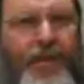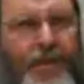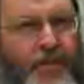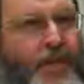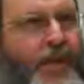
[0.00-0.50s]

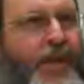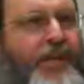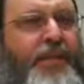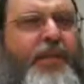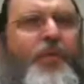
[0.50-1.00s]
a very nice
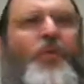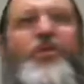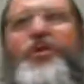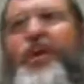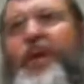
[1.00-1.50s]

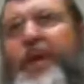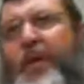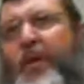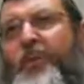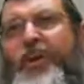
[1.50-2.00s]
discourse on
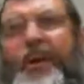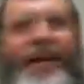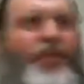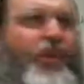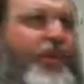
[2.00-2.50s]
uh, on being
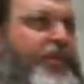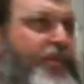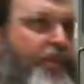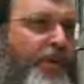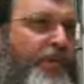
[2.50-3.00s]
nice to other
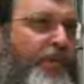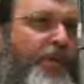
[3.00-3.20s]
people.